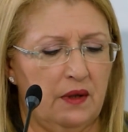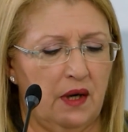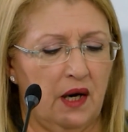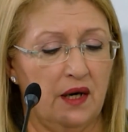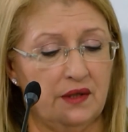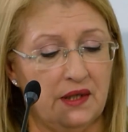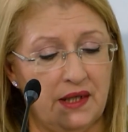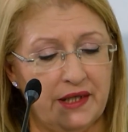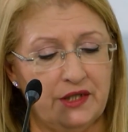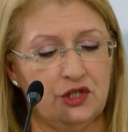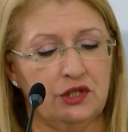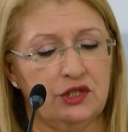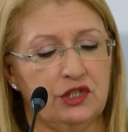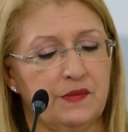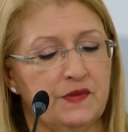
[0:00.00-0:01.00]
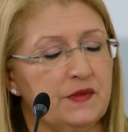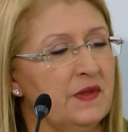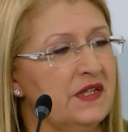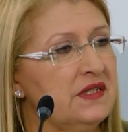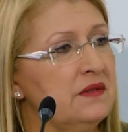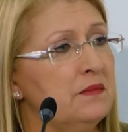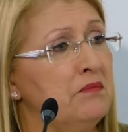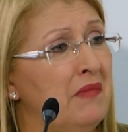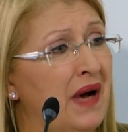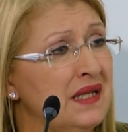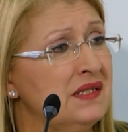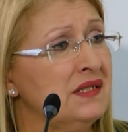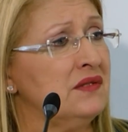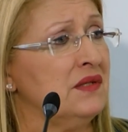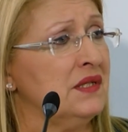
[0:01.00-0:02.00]
Our relationships
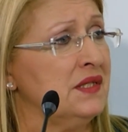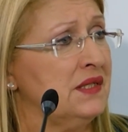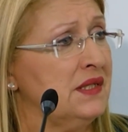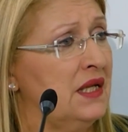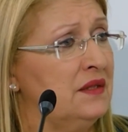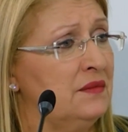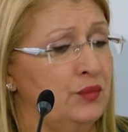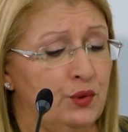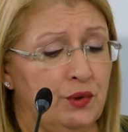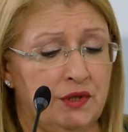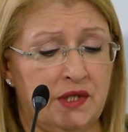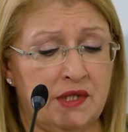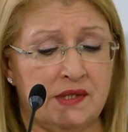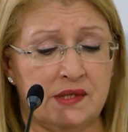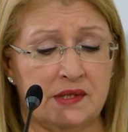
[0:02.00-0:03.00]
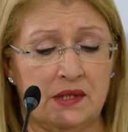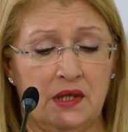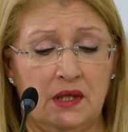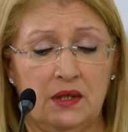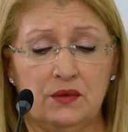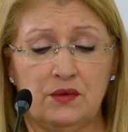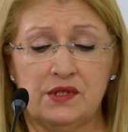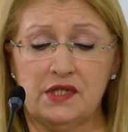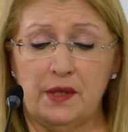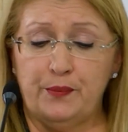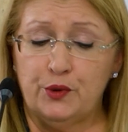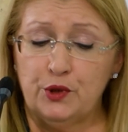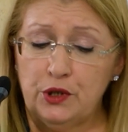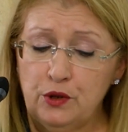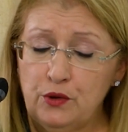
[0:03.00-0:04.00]
must transcend borders to
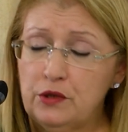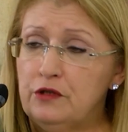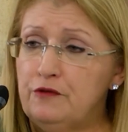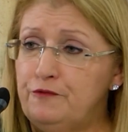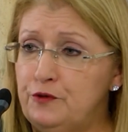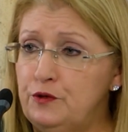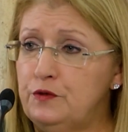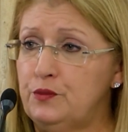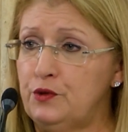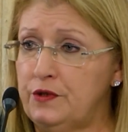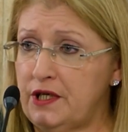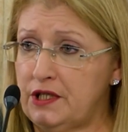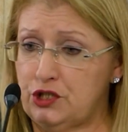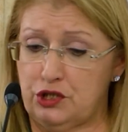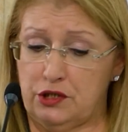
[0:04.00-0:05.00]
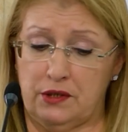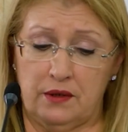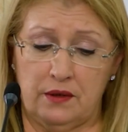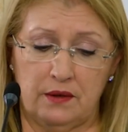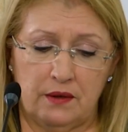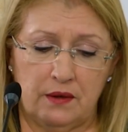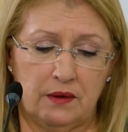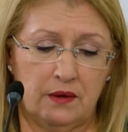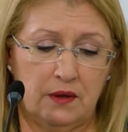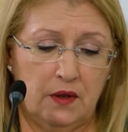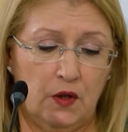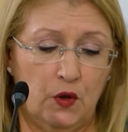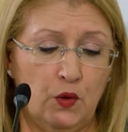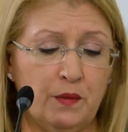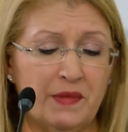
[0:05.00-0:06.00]
support local food production.
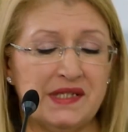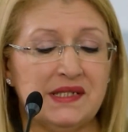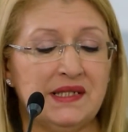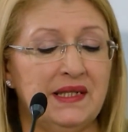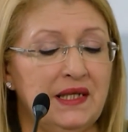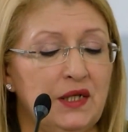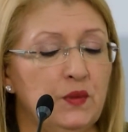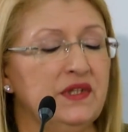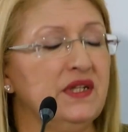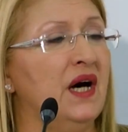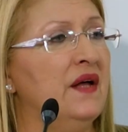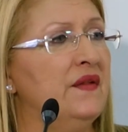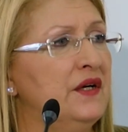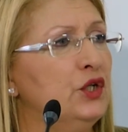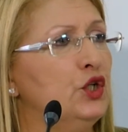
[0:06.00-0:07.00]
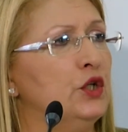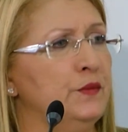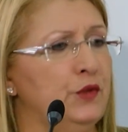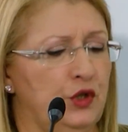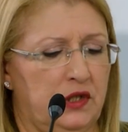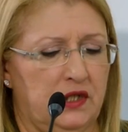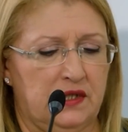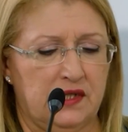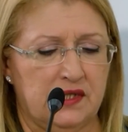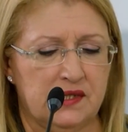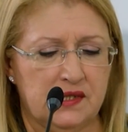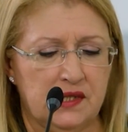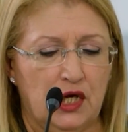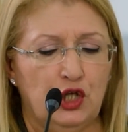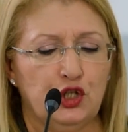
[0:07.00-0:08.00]
We must link with other
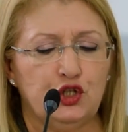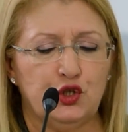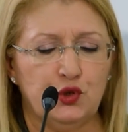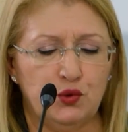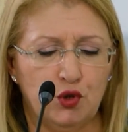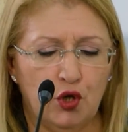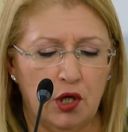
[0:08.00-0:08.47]
communities through